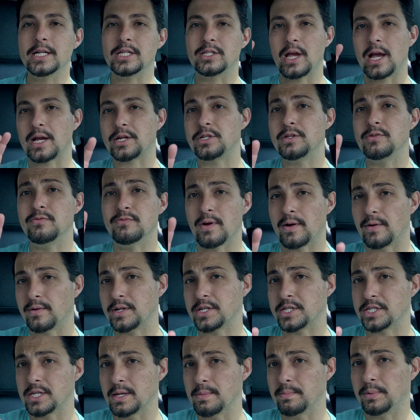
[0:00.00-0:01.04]
it's actually
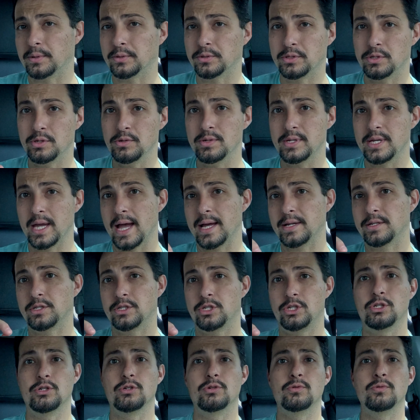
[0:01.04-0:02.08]
very simple to get
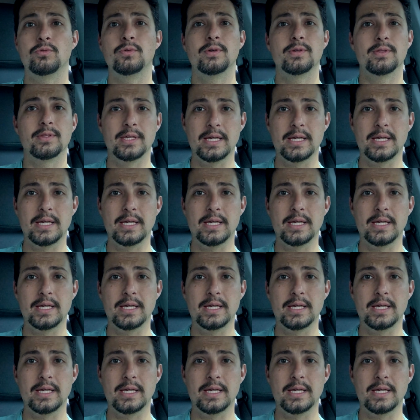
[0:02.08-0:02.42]
to